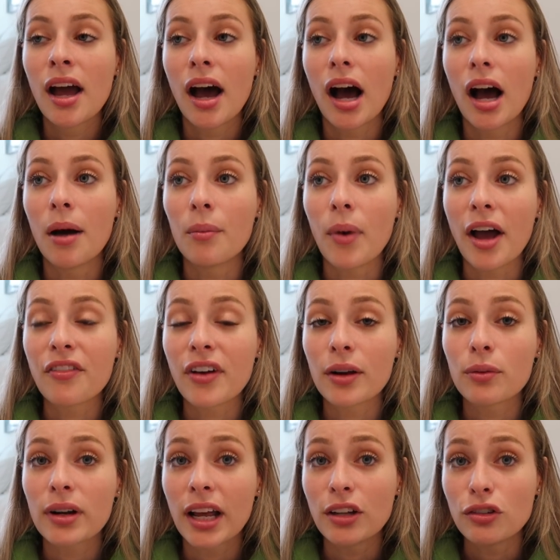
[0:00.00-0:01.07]
I
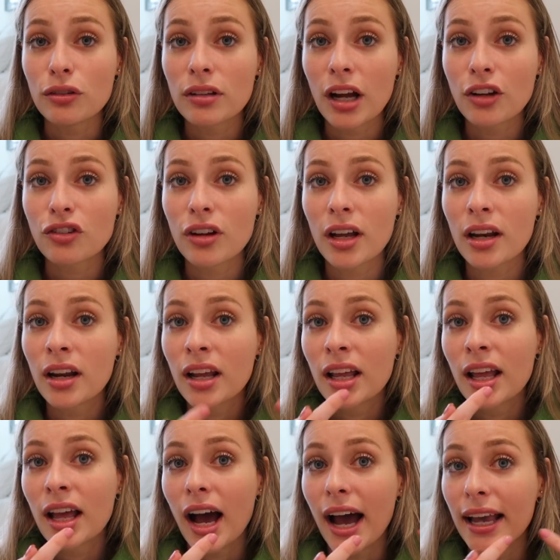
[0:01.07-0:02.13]
find when I do touch it,
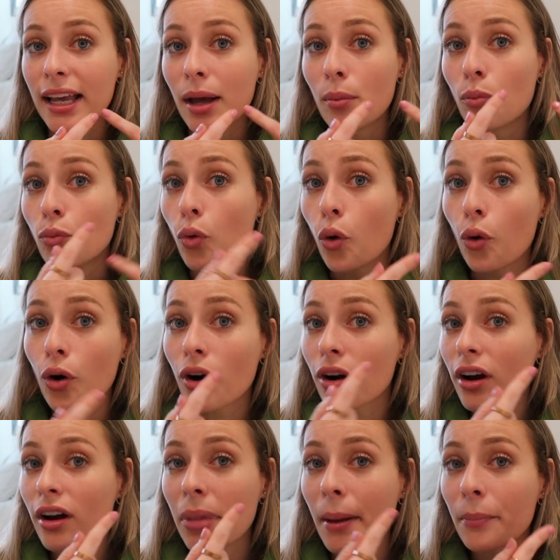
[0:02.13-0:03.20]
I get
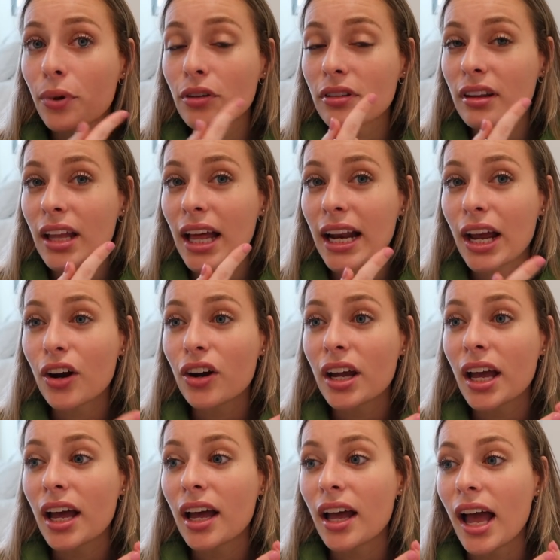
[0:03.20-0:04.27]
more pimples in that
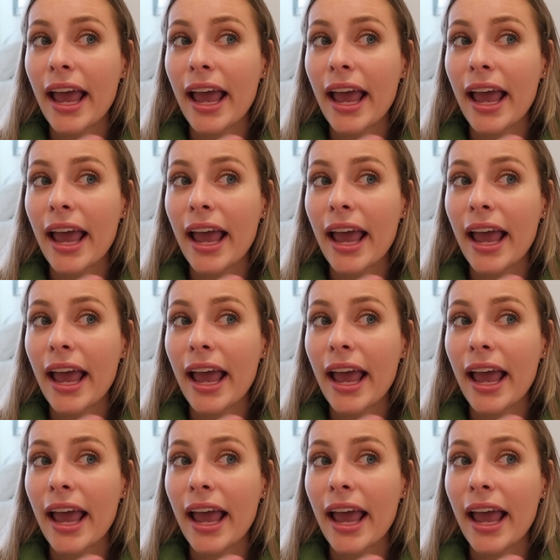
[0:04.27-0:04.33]
area